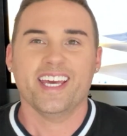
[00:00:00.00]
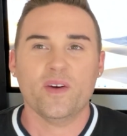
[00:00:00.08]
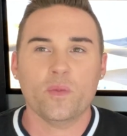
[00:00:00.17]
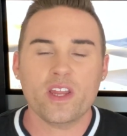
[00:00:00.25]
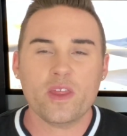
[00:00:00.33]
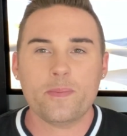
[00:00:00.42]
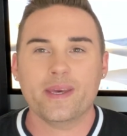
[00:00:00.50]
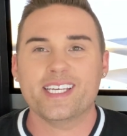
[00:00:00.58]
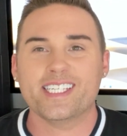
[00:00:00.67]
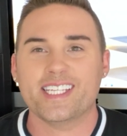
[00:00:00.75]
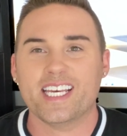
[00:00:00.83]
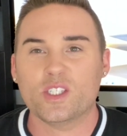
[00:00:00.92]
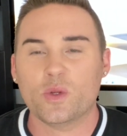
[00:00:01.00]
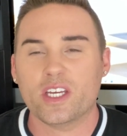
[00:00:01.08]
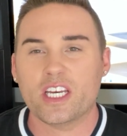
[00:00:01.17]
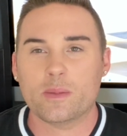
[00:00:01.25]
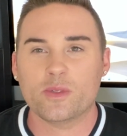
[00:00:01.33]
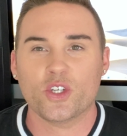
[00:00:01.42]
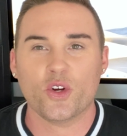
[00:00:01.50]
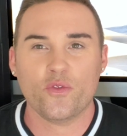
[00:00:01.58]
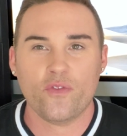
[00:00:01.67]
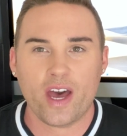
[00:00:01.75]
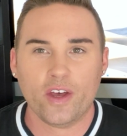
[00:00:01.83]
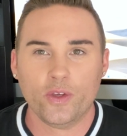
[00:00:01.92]
And one of the biggest things when it comes to our
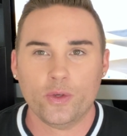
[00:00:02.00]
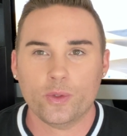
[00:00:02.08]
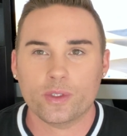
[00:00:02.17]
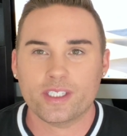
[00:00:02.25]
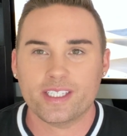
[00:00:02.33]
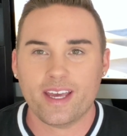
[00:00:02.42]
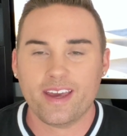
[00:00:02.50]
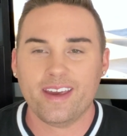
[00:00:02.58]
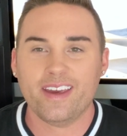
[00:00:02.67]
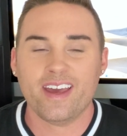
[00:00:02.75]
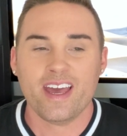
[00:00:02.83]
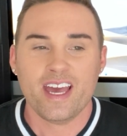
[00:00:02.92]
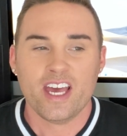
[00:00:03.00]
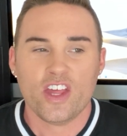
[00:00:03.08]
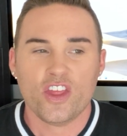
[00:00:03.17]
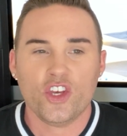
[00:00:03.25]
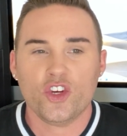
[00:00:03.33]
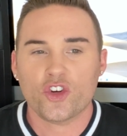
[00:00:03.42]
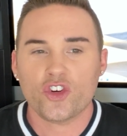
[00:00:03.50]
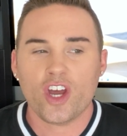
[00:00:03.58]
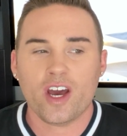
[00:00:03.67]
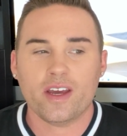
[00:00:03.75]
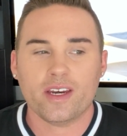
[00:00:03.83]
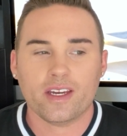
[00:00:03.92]
values, say that you're
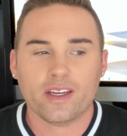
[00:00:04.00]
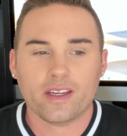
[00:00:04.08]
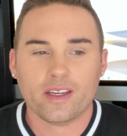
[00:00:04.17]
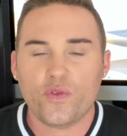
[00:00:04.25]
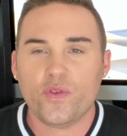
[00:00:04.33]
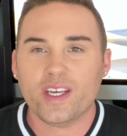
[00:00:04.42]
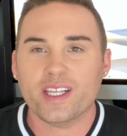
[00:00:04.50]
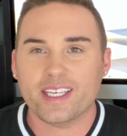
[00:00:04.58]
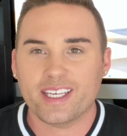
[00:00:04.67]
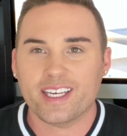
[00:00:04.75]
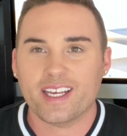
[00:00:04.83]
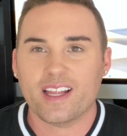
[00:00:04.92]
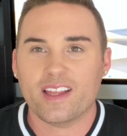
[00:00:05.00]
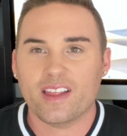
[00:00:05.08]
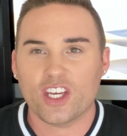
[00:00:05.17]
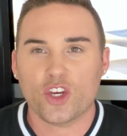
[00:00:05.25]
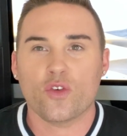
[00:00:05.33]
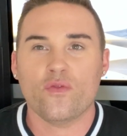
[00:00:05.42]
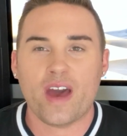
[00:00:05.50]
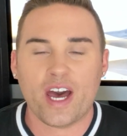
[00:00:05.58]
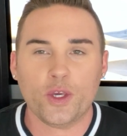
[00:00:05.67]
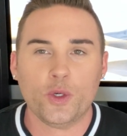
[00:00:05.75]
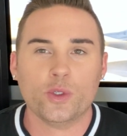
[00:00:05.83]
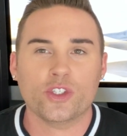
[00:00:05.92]
not feeling like your
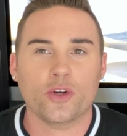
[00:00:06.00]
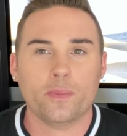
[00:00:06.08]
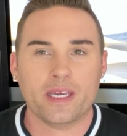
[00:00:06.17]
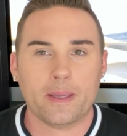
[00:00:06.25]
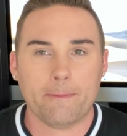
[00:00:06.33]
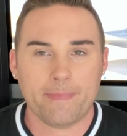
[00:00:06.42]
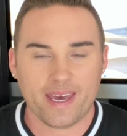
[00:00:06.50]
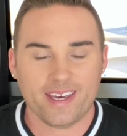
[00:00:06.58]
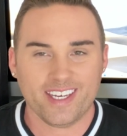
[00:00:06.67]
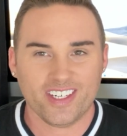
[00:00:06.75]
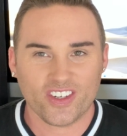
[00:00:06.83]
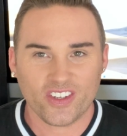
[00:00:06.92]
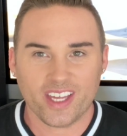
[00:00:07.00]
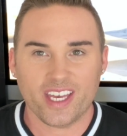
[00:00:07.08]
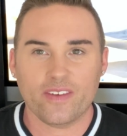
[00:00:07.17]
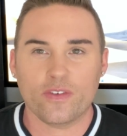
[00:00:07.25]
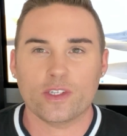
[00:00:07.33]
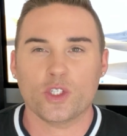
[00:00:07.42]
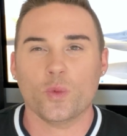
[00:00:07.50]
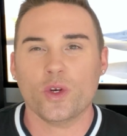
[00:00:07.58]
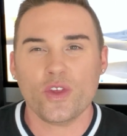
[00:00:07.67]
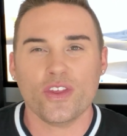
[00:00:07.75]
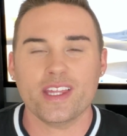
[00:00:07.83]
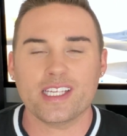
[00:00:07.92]
values are being met in your life. So what do
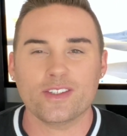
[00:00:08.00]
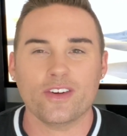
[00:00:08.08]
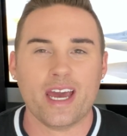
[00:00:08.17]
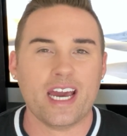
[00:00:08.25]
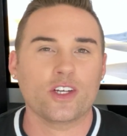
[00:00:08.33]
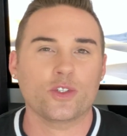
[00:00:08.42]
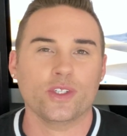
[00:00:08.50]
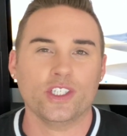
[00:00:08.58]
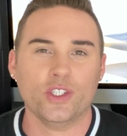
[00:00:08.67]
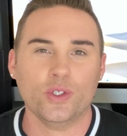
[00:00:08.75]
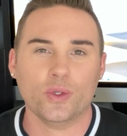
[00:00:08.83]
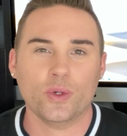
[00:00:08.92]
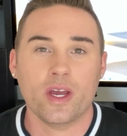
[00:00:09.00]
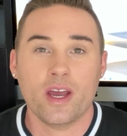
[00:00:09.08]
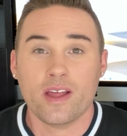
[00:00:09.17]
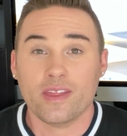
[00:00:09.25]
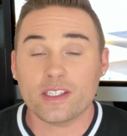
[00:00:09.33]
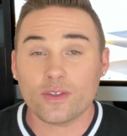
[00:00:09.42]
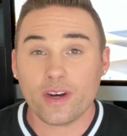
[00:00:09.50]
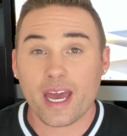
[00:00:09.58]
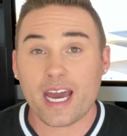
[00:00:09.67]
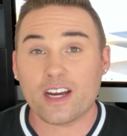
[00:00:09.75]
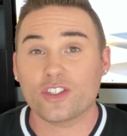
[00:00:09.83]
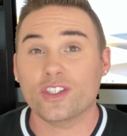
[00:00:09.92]
you think that's going to actually do? That's going to
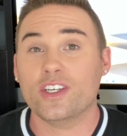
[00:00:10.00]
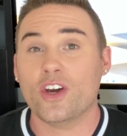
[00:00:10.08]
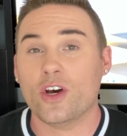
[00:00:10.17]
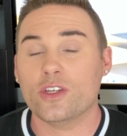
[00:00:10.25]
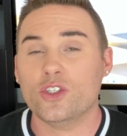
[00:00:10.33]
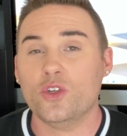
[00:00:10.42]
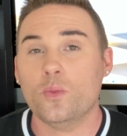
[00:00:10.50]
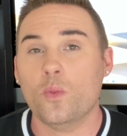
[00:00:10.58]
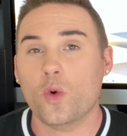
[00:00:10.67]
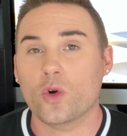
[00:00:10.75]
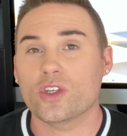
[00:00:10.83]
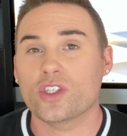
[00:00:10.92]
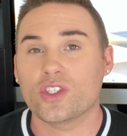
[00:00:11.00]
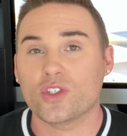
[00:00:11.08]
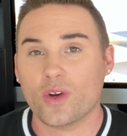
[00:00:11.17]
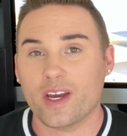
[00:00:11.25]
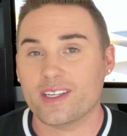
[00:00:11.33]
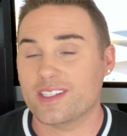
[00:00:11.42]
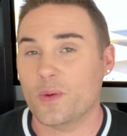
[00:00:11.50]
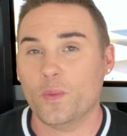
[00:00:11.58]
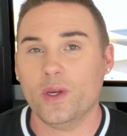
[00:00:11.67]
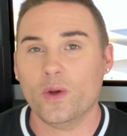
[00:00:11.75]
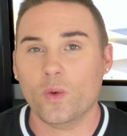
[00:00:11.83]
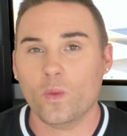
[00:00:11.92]
actually cause you more stress, and
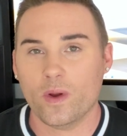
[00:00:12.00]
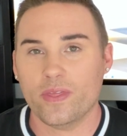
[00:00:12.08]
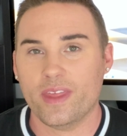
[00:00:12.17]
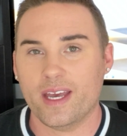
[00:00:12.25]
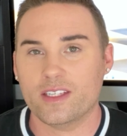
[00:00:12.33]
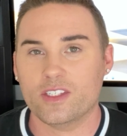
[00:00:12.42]
we don't want that.